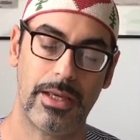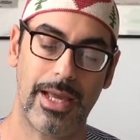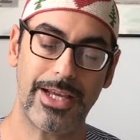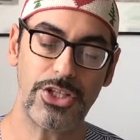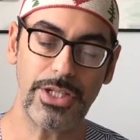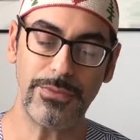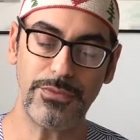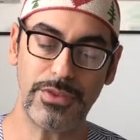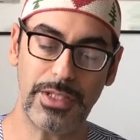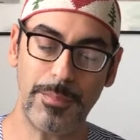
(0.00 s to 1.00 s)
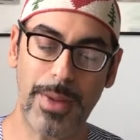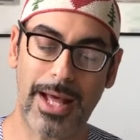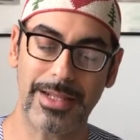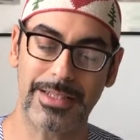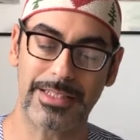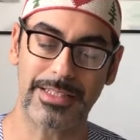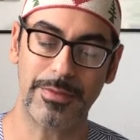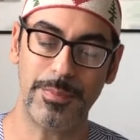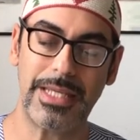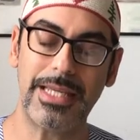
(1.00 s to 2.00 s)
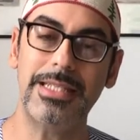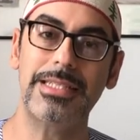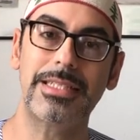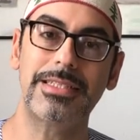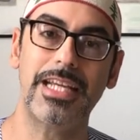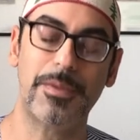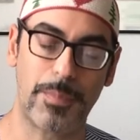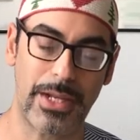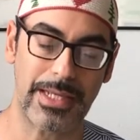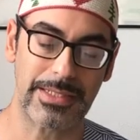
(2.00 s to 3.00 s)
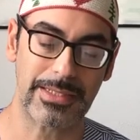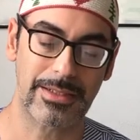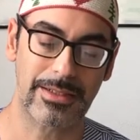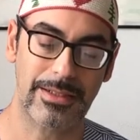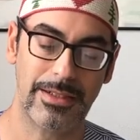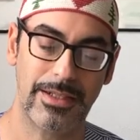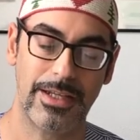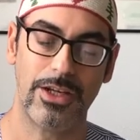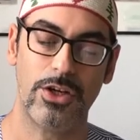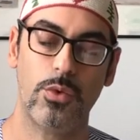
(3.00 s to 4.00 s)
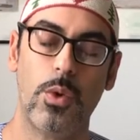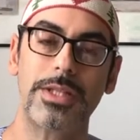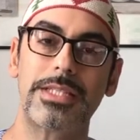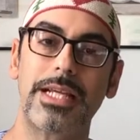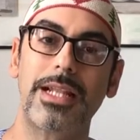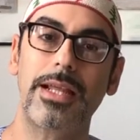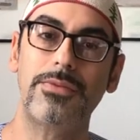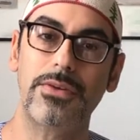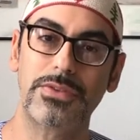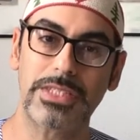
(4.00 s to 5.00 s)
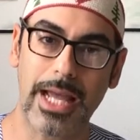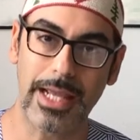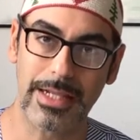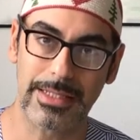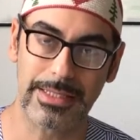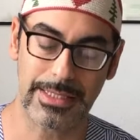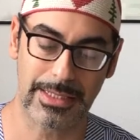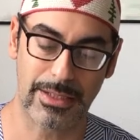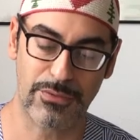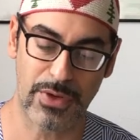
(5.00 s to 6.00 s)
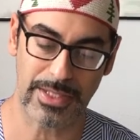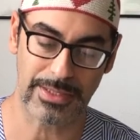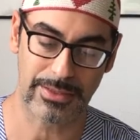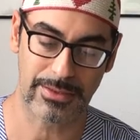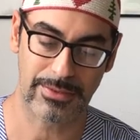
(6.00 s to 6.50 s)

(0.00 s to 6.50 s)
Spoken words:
A shift in balance begins to take place once a love of silence is confessed.